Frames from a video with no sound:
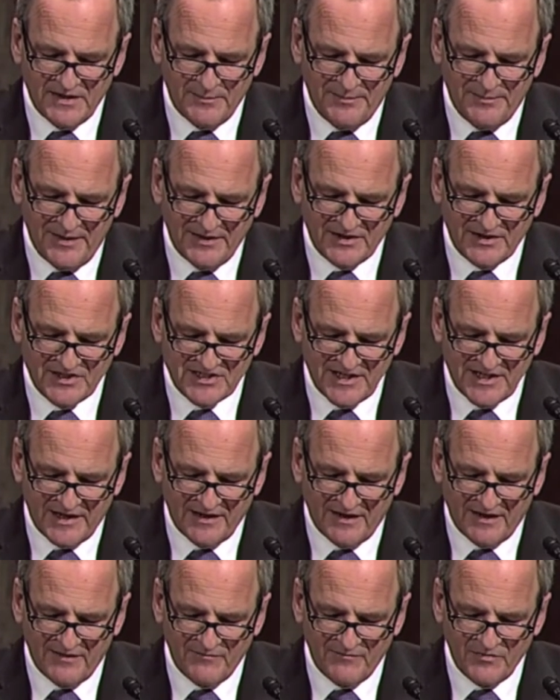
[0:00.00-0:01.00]
independent
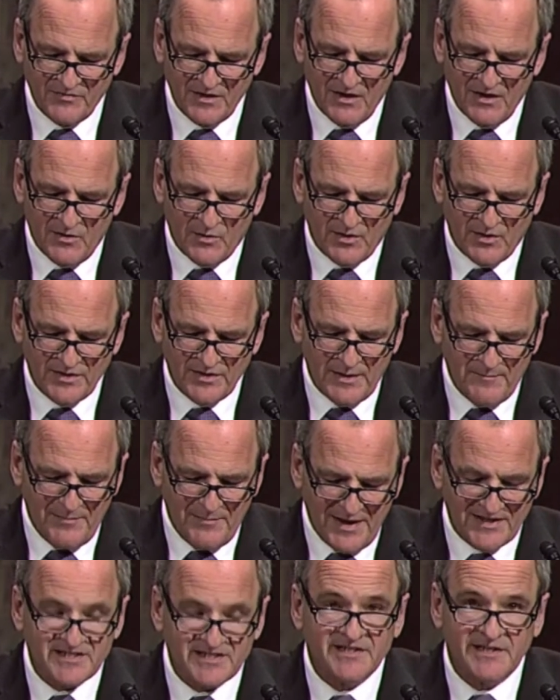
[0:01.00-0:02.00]
setting where
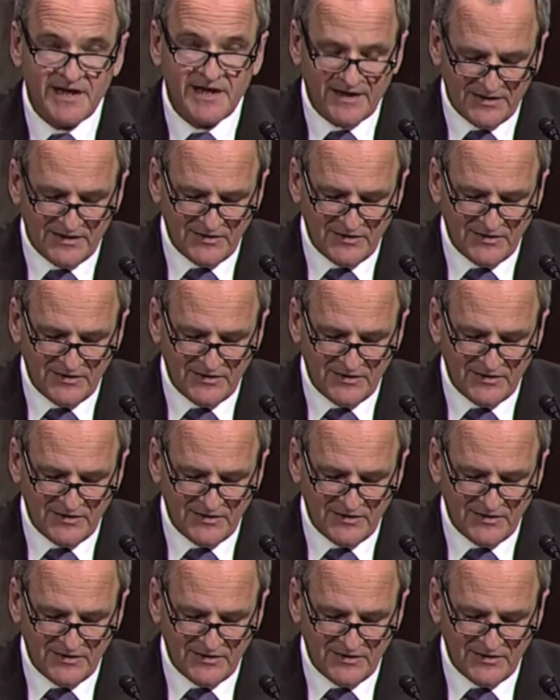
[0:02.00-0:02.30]
the best